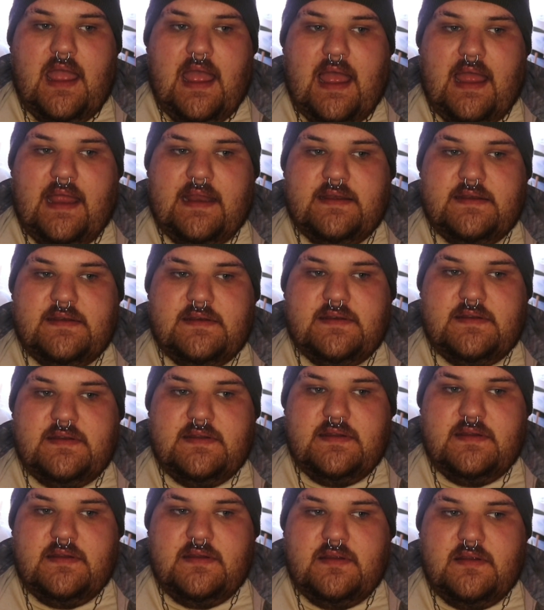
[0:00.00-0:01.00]
and
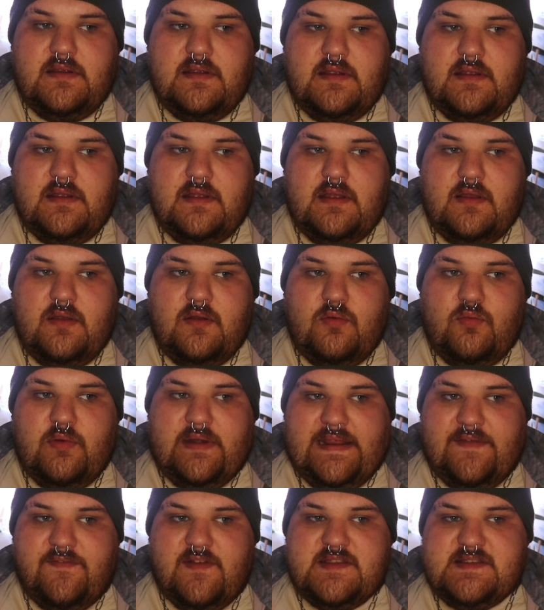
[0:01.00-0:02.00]

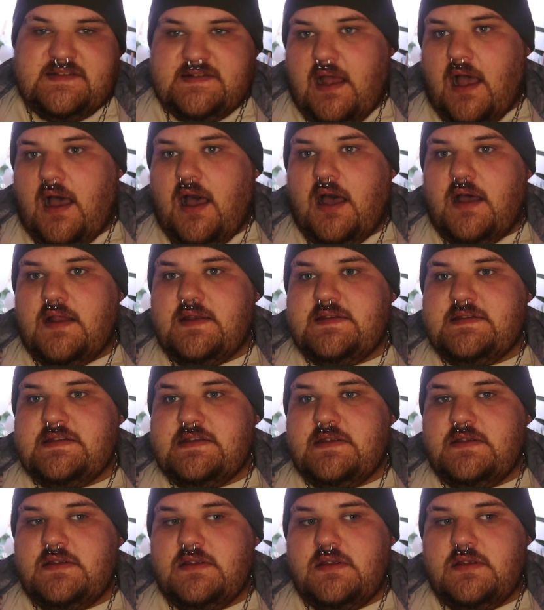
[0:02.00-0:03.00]
will either
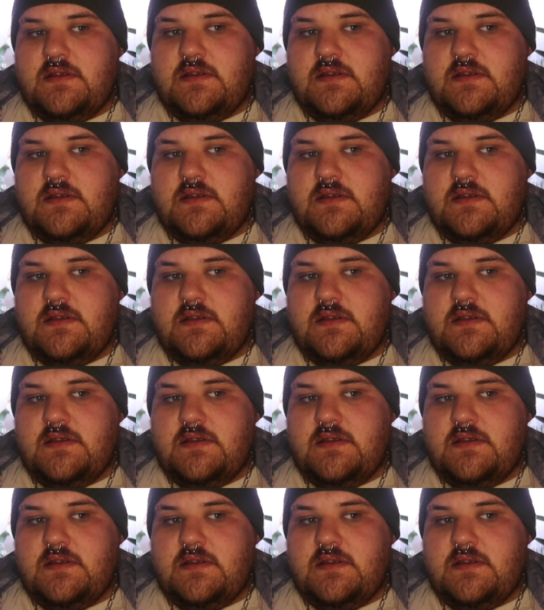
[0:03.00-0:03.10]
start